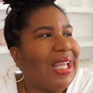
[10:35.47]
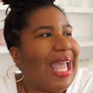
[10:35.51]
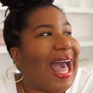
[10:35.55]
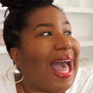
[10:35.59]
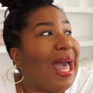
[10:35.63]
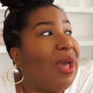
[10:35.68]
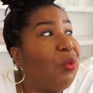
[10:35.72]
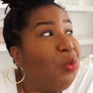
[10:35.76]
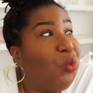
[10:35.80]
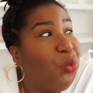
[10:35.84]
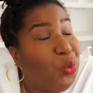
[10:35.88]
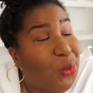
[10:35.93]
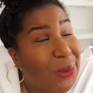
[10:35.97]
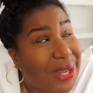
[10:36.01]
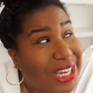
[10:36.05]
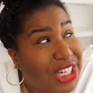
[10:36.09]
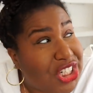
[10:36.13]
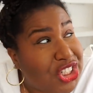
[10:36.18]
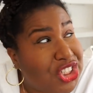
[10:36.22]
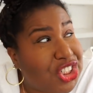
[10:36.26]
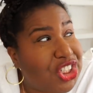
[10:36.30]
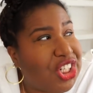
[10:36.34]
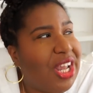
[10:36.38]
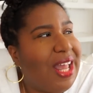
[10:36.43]
I
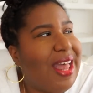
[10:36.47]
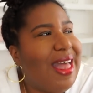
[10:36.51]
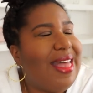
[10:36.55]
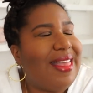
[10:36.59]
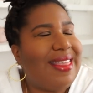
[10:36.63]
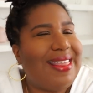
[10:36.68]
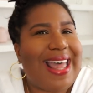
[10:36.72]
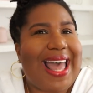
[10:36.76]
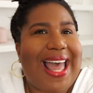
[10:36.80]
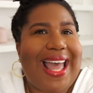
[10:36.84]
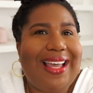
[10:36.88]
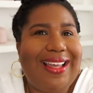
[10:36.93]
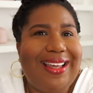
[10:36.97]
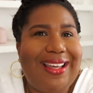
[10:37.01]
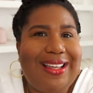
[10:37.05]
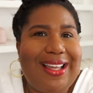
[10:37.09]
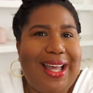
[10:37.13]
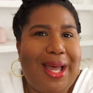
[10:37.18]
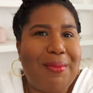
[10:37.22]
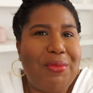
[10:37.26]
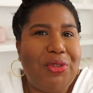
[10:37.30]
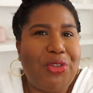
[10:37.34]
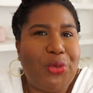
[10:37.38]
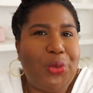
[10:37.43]
wish that could
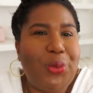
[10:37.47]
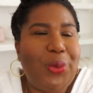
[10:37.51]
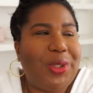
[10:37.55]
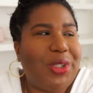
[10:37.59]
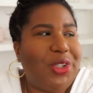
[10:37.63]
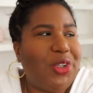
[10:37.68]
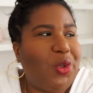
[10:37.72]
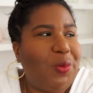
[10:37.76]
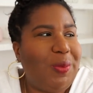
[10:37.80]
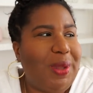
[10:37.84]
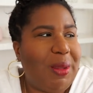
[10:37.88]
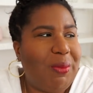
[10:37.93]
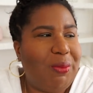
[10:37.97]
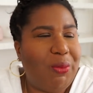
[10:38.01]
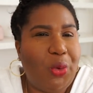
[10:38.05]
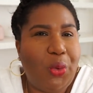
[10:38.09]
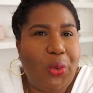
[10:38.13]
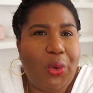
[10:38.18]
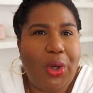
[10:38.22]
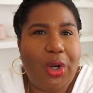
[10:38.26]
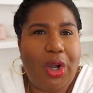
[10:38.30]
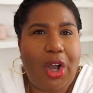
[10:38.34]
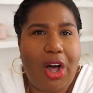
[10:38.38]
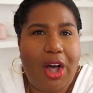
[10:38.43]
come through a little bit
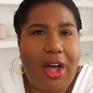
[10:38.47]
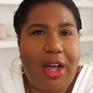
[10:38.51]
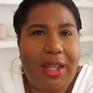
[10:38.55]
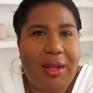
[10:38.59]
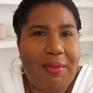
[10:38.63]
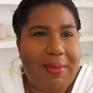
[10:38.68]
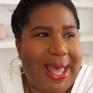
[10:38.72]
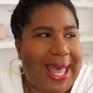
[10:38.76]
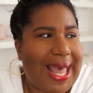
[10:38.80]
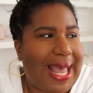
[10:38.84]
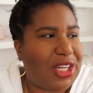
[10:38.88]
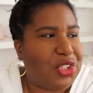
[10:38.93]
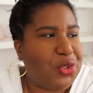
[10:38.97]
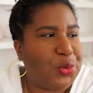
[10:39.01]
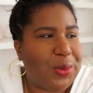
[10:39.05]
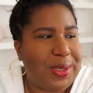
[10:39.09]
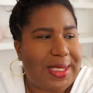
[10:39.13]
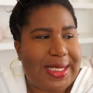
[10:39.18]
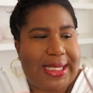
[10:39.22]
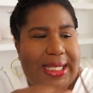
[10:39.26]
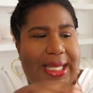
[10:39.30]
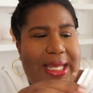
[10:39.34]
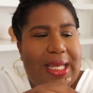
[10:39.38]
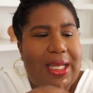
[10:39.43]
more on my actual
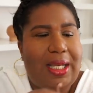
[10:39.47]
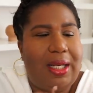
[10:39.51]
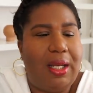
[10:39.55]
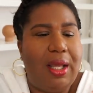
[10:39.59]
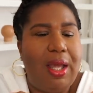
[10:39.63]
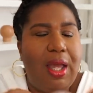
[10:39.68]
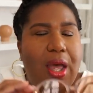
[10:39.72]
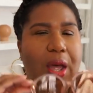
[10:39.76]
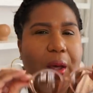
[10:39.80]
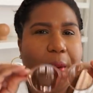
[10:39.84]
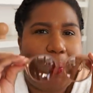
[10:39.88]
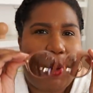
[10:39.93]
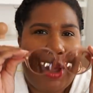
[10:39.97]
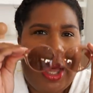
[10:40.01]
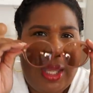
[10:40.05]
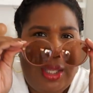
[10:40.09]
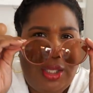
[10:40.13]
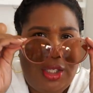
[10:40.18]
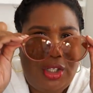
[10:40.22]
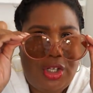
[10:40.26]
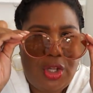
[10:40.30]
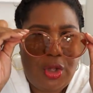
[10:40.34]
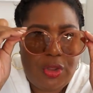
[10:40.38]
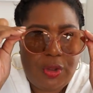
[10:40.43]
skin,
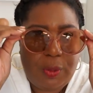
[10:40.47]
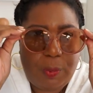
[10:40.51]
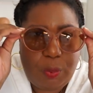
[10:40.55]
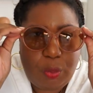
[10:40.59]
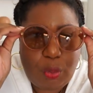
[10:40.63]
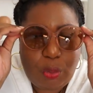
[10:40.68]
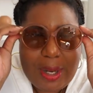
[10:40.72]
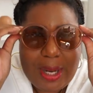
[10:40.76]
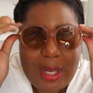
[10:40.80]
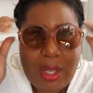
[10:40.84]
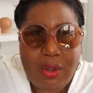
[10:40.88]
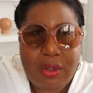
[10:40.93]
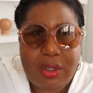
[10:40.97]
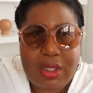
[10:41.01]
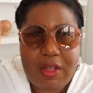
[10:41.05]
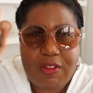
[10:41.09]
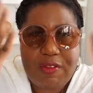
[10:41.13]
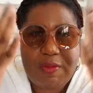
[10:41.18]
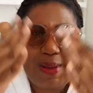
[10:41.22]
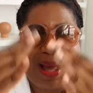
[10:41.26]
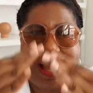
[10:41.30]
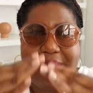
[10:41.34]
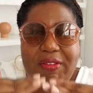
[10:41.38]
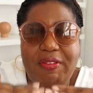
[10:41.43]
but you know, the brown
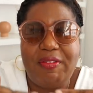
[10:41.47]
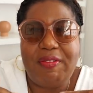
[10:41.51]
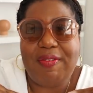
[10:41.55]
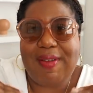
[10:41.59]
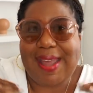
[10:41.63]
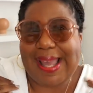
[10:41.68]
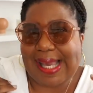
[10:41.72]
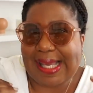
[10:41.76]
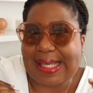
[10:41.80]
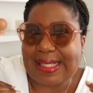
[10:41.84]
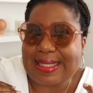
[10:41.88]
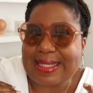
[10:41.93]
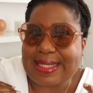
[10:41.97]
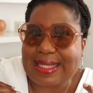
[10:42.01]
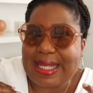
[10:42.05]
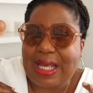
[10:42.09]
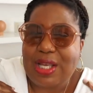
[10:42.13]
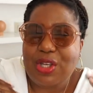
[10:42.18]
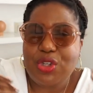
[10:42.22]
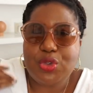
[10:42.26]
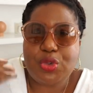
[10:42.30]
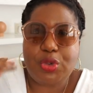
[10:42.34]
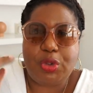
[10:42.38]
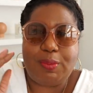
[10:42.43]
of my face
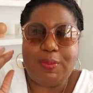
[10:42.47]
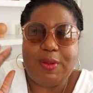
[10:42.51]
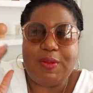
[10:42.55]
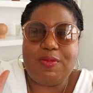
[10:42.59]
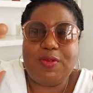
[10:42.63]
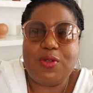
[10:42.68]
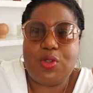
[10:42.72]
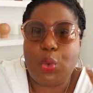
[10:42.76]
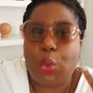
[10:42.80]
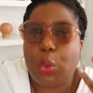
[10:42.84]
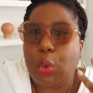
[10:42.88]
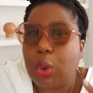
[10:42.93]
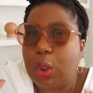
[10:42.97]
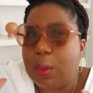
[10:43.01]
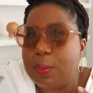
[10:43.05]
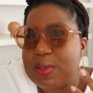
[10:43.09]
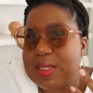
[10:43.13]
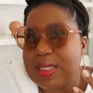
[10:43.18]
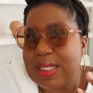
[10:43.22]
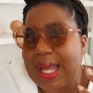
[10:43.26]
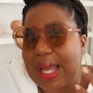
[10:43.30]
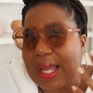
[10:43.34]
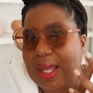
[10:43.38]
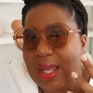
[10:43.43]
sort of
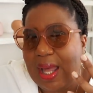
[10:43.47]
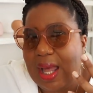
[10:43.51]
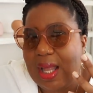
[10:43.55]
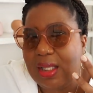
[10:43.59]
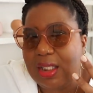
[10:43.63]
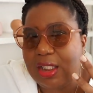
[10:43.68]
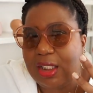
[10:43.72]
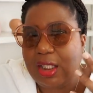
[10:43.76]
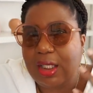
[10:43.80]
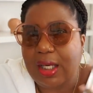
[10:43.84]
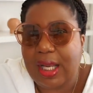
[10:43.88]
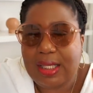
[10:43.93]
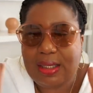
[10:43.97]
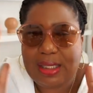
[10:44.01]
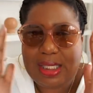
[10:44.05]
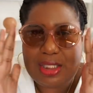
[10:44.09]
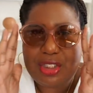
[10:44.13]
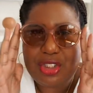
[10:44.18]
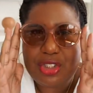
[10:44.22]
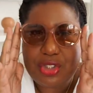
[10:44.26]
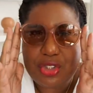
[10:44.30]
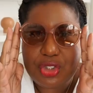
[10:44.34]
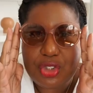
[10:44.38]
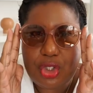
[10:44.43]
absorbs that color and they
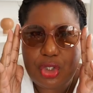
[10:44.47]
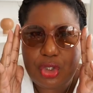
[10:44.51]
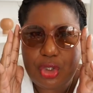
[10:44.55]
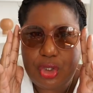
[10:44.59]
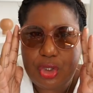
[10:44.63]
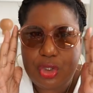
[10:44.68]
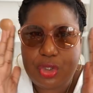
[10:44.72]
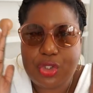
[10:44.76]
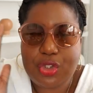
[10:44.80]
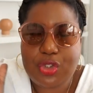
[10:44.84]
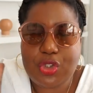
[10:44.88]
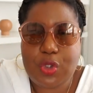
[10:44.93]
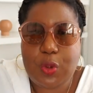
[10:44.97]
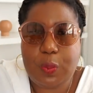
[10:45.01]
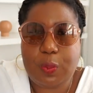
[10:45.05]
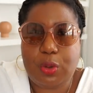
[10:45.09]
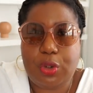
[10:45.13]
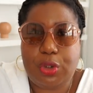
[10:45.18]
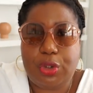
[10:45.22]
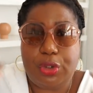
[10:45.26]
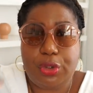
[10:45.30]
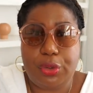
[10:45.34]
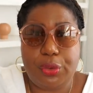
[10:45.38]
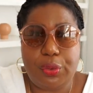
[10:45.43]
just turn
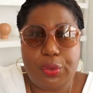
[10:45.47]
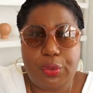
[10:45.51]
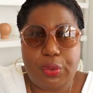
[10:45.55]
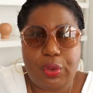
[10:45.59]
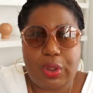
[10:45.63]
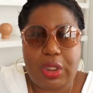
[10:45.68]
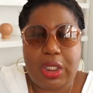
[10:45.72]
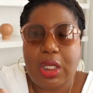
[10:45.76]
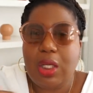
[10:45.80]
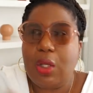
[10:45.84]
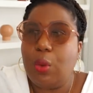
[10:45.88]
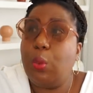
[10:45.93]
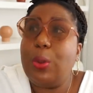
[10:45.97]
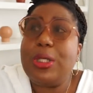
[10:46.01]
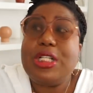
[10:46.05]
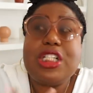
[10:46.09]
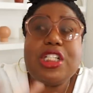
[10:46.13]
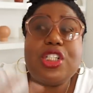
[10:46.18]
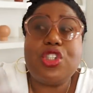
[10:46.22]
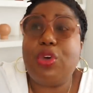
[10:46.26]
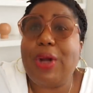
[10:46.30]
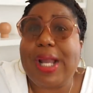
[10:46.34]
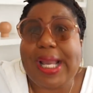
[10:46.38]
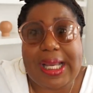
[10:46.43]
super nude, which
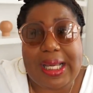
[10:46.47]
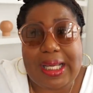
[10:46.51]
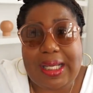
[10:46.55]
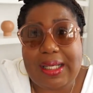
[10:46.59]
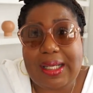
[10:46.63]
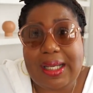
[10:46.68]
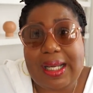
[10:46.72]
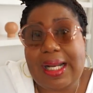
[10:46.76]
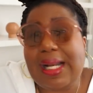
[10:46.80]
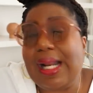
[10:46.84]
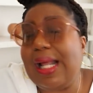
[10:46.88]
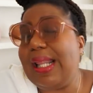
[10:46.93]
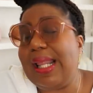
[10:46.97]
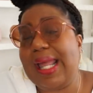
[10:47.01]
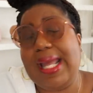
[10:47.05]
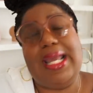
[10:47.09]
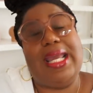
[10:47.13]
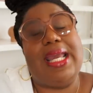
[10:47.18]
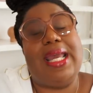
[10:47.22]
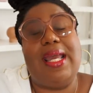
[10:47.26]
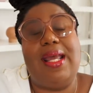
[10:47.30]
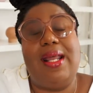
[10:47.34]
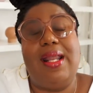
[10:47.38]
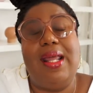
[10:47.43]
is great and I like
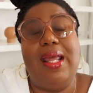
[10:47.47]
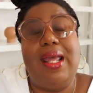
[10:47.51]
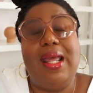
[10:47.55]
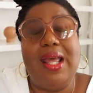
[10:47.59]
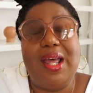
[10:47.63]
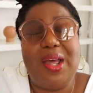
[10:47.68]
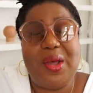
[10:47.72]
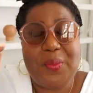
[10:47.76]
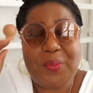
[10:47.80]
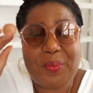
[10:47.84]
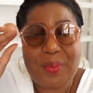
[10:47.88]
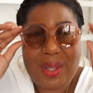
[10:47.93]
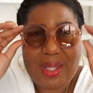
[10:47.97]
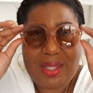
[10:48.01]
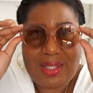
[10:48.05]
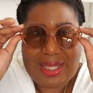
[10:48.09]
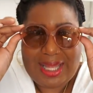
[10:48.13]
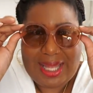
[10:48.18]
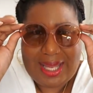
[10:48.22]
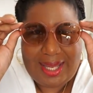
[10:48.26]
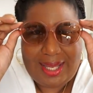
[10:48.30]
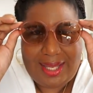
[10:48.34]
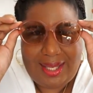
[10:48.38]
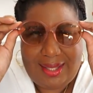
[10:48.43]
it. But
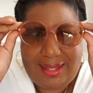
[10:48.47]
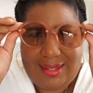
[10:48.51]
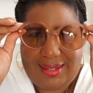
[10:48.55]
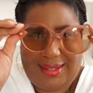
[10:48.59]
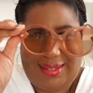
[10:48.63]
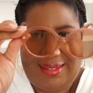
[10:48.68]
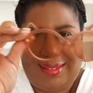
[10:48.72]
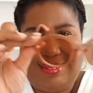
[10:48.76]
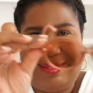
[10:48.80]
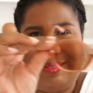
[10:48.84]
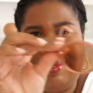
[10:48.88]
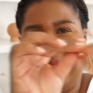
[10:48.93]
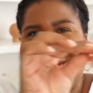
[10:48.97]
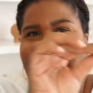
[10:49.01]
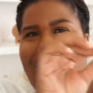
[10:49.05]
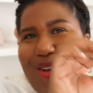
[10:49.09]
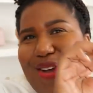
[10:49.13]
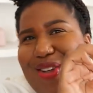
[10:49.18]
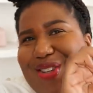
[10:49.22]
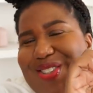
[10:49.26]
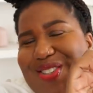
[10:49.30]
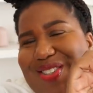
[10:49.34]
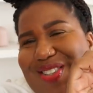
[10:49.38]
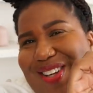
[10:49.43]
like
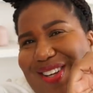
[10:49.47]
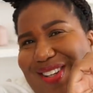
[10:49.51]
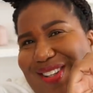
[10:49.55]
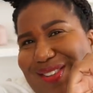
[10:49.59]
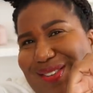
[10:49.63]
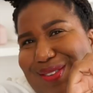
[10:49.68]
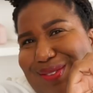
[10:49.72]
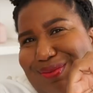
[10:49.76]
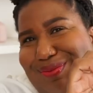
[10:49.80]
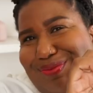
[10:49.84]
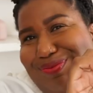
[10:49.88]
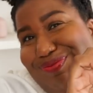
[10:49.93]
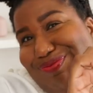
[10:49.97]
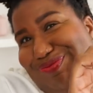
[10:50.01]
also,